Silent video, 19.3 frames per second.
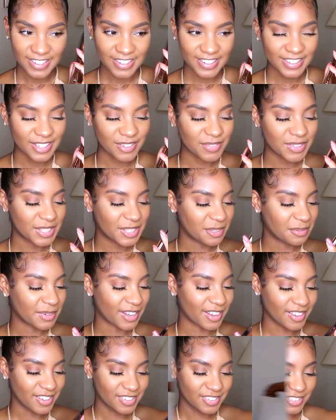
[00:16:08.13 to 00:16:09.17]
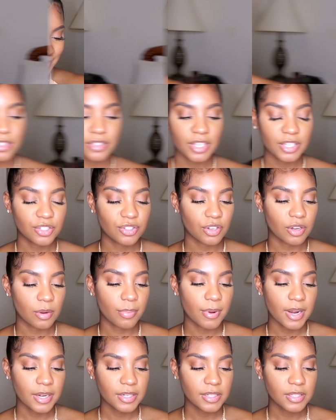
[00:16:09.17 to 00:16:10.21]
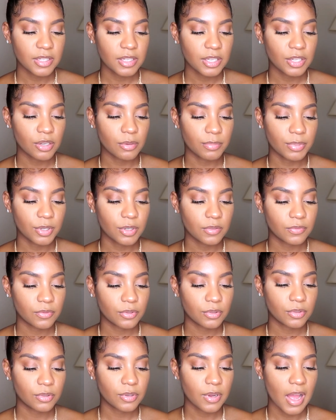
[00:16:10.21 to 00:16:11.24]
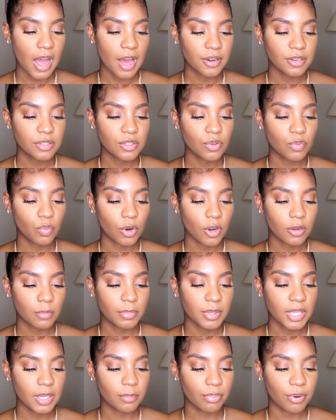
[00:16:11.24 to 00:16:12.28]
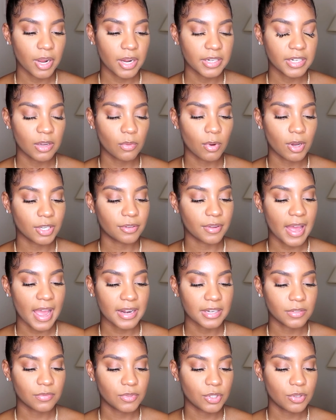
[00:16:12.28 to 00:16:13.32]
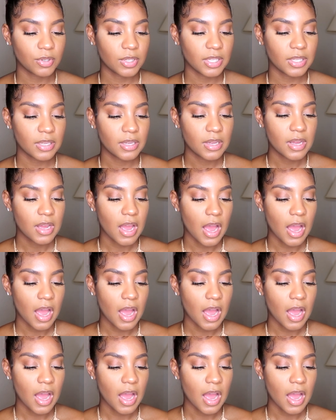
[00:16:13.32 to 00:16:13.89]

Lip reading: Let me see about this. Congratulations on your pregnancy, you're beautiful. How does it work being pregnant while on active duty?